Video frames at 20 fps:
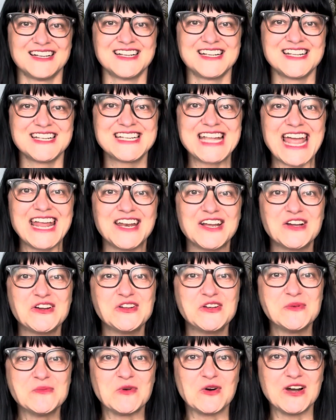Shana,
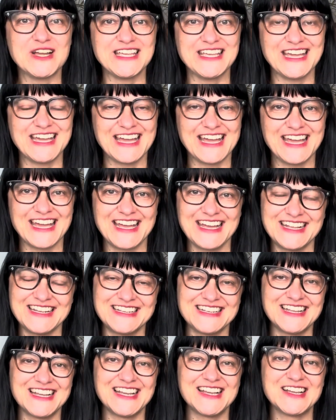good
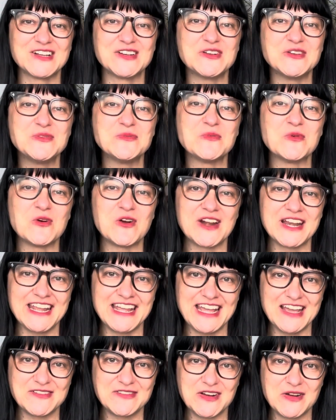morning. Good morning,
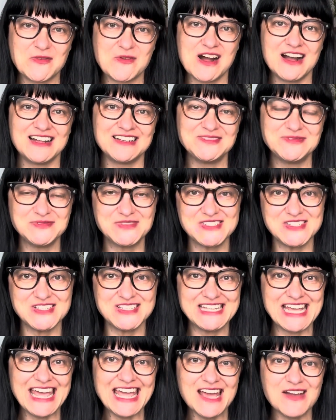everyone.
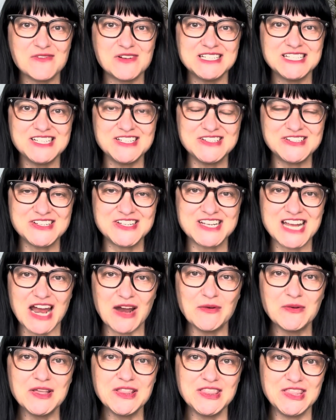Today I wanted to
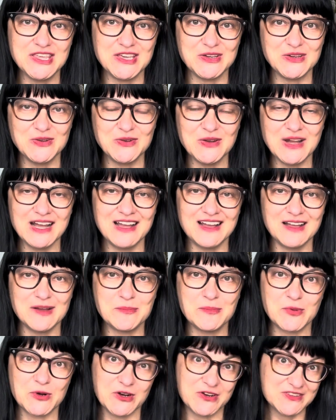share with you a
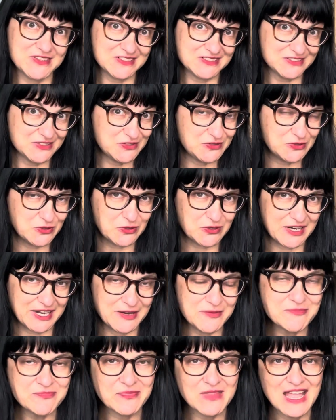personal
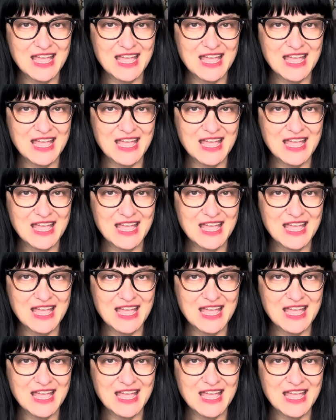story.